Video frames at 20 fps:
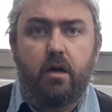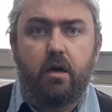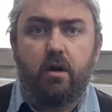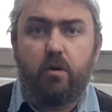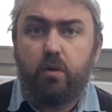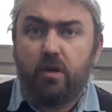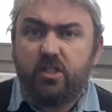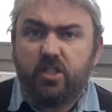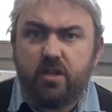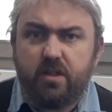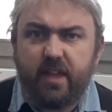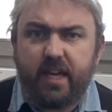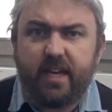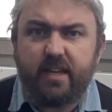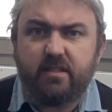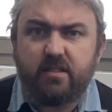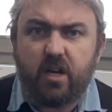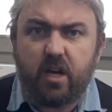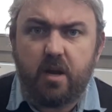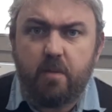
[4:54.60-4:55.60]
What do you think
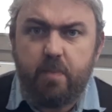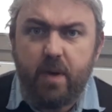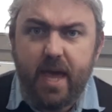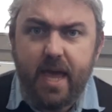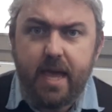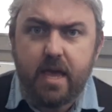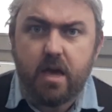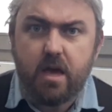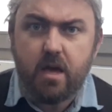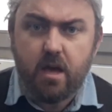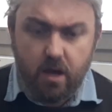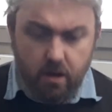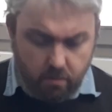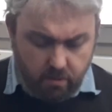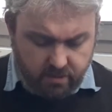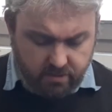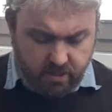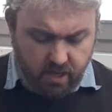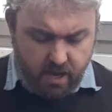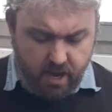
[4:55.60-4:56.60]
it's going to be?
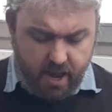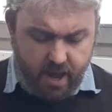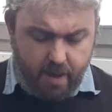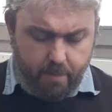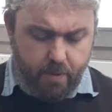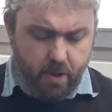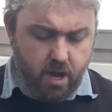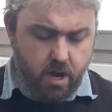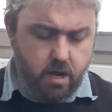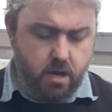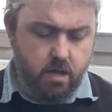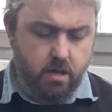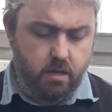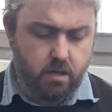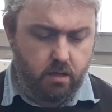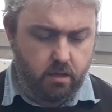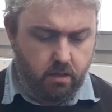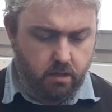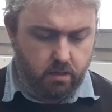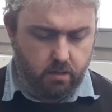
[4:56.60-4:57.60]
What's going to happen?
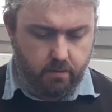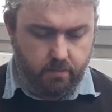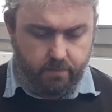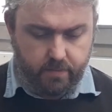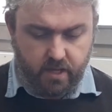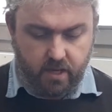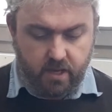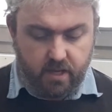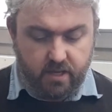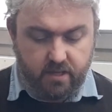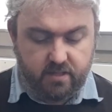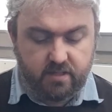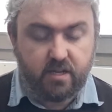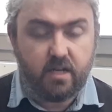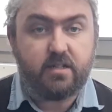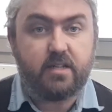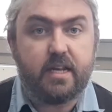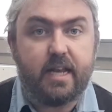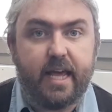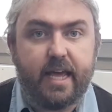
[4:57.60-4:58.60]

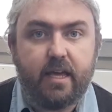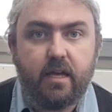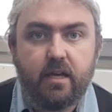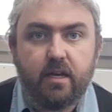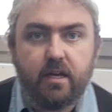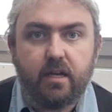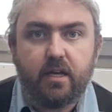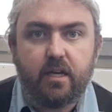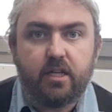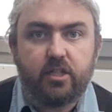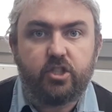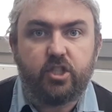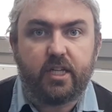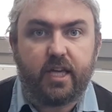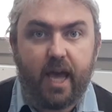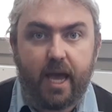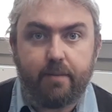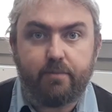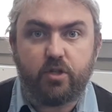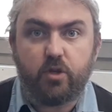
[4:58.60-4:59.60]
Suddenly, she
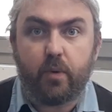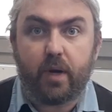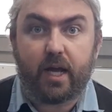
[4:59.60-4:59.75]
came to a